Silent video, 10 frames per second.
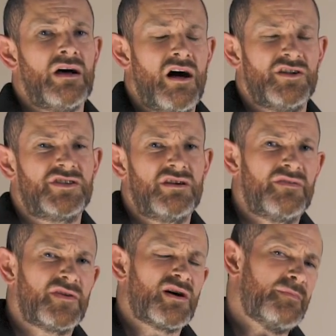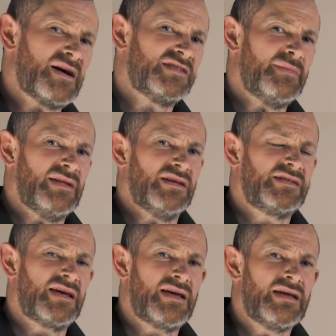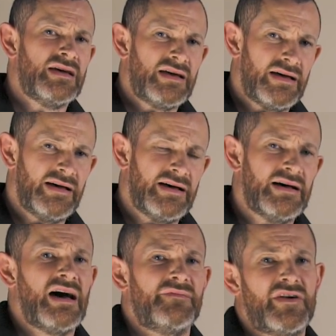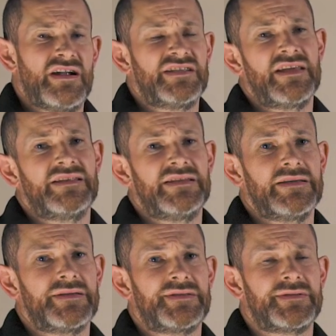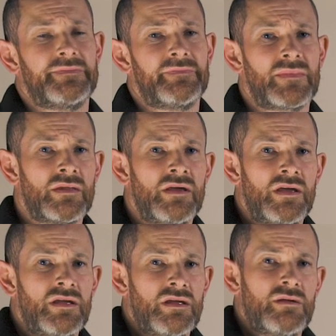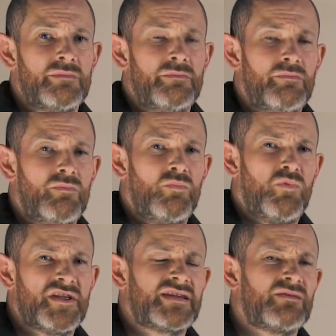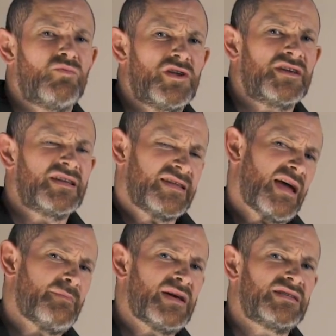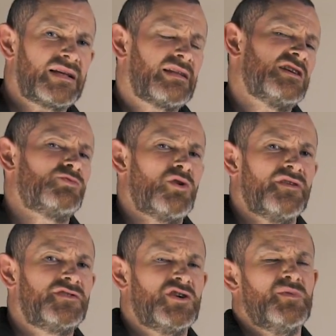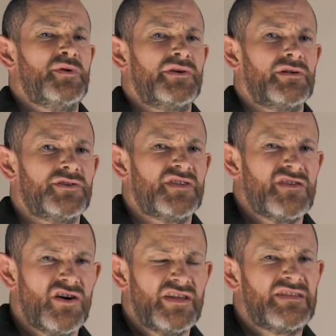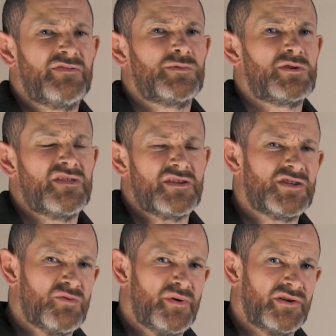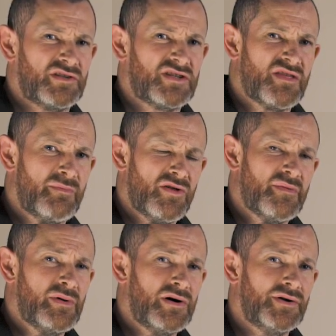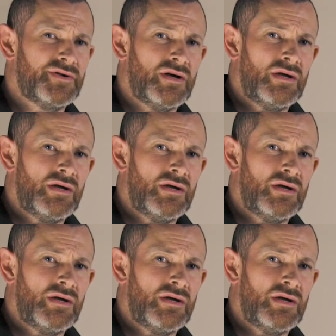Also, for compatibility and for aesthetics. What you can get basically is one of two bundles, and the only difference between the two bundles is the motherboard.